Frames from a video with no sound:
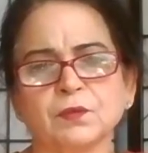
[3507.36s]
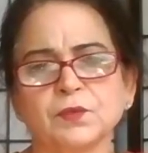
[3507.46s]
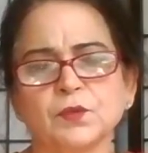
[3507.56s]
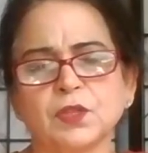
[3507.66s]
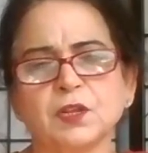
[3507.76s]

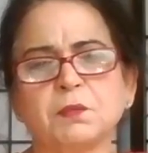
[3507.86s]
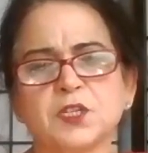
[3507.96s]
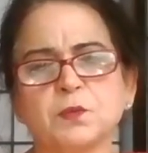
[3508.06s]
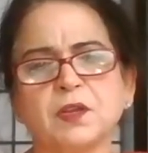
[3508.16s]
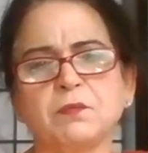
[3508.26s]
So there
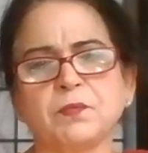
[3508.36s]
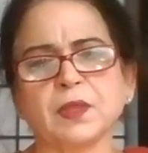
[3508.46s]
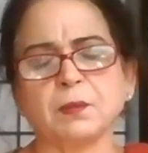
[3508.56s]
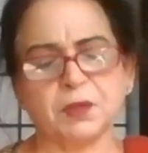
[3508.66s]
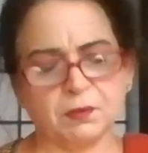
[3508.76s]
must be,
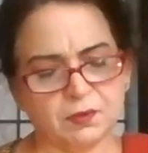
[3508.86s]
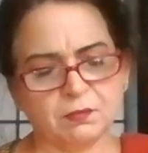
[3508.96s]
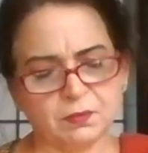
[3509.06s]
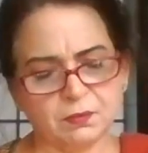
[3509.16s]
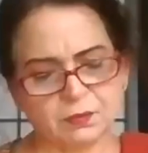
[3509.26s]
I mean.
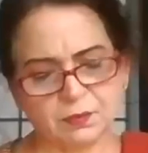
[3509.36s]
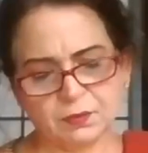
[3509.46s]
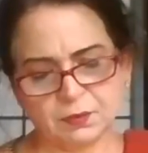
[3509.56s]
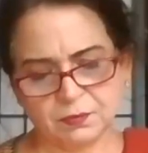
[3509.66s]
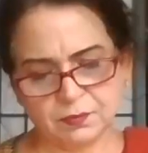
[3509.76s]

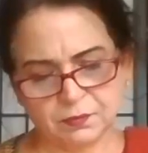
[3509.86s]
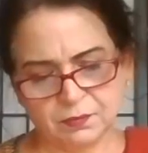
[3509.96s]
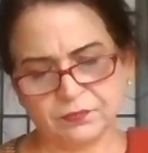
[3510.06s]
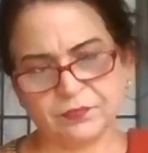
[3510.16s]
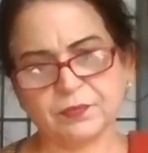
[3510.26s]
Maybe
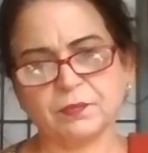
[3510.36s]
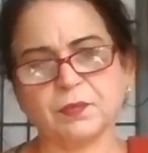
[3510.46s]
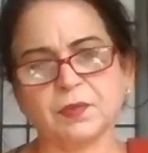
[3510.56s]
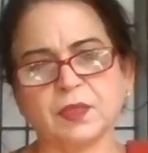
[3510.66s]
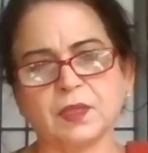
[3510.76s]
it was a
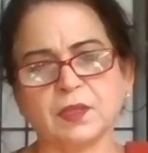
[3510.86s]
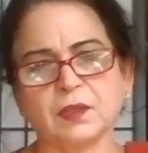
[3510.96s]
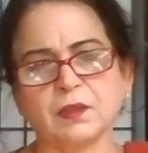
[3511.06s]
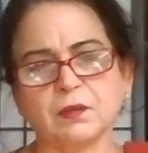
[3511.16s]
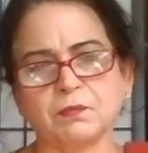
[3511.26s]
popular
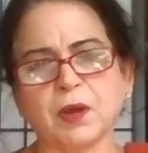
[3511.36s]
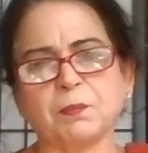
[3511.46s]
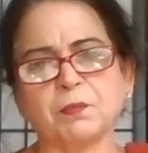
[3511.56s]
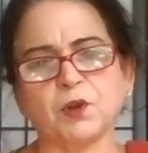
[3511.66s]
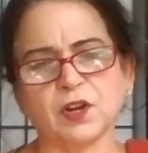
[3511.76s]
number. What
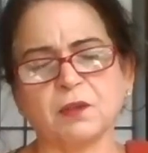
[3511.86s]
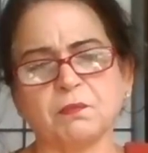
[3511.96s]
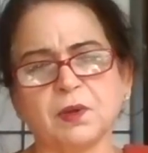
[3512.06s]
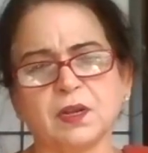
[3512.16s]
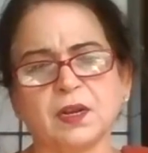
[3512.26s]
popular
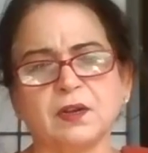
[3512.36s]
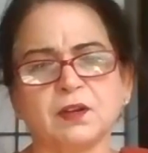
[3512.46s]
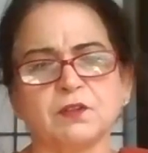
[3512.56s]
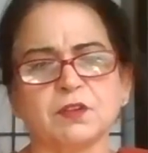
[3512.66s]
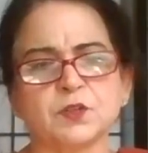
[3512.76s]
number and
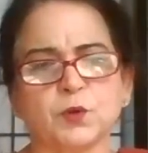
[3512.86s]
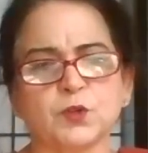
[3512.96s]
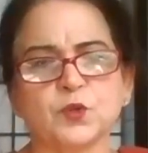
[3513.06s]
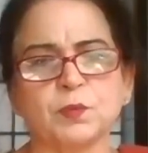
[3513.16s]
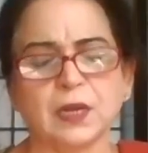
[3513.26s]
it was
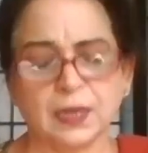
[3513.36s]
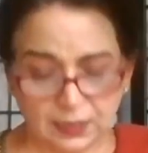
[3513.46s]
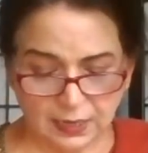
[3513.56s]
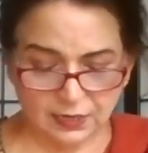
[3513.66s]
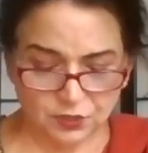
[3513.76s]
supposed to be like
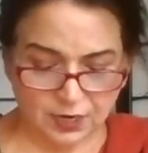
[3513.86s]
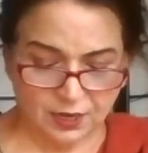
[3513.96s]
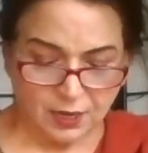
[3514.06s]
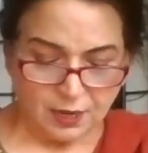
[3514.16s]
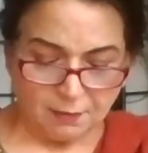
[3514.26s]
that, yeah.
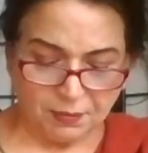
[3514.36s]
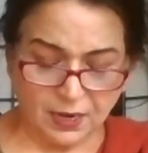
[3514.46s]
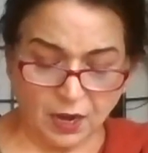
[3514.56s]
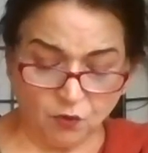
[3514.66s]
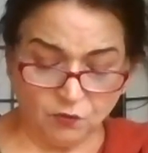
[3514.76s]
But
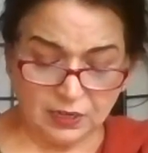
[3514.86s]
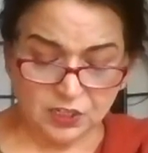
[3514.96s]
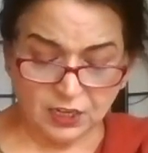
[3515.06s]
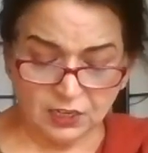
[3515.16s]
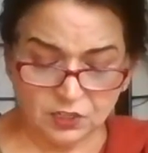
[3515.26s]
now we'll
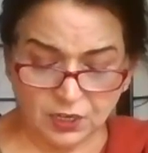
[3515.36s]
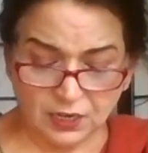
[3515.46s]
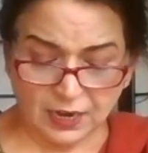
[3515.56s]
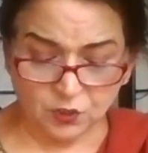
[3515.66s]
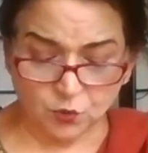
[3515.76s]
see, see
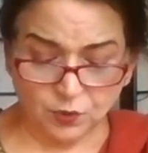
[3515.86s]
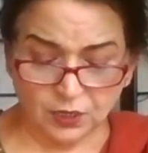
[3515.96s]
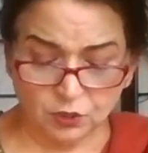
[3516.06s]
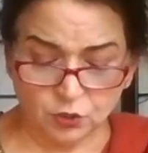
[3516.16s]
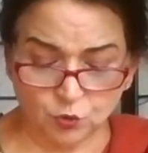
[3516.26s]
next
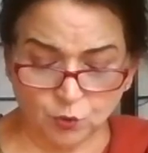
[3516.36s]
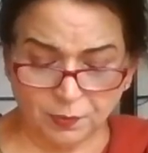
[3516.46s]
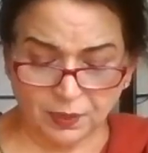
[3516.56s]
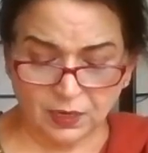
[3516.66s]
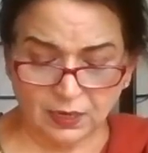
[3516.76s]
week,
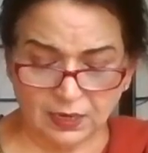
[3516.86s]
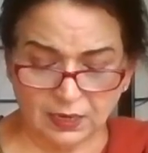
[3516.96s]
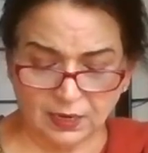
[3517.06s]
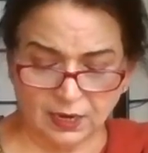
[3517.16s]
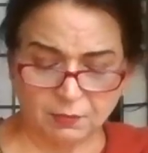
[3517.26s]
Shurpnakha ka
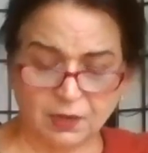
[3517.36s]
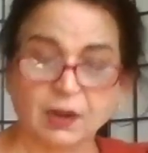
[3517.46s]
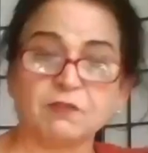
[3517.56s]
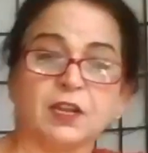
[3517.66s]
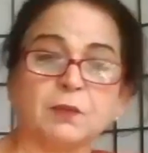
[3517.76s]
Lanka mein
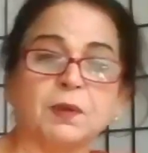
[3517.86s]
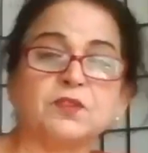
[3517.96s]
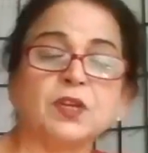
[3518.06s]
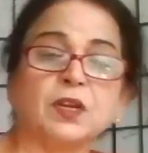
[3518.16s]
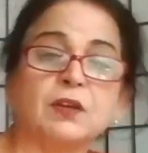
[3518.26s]
Ravan ke
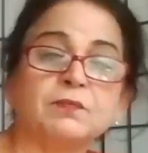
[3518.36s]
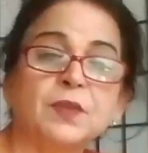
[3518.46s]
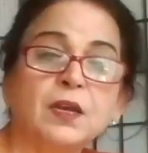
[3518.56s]
paas jana.